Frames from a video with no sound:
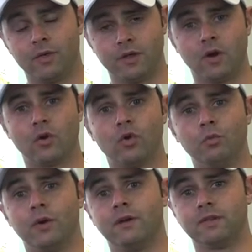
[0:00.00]
Within our
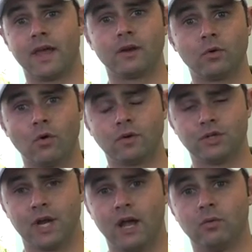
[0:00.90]
group, we have Land Rover,
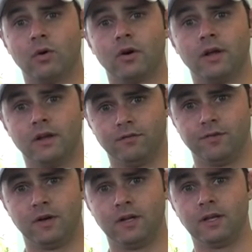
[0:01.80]
Jaguar,
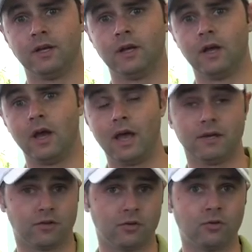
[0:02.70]
Infiniti,
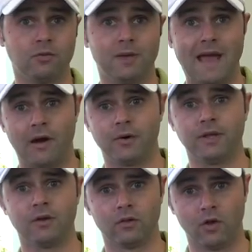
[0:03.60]
and soon to be
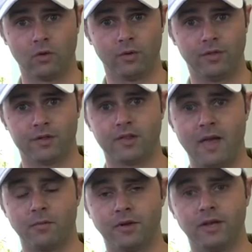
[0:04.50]
Audi, along with this
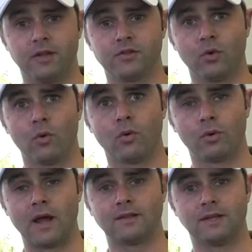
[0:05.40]
Lamborghini store where
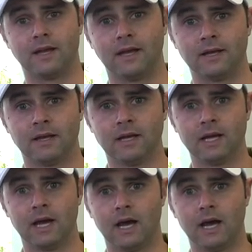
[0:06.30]
we're at today.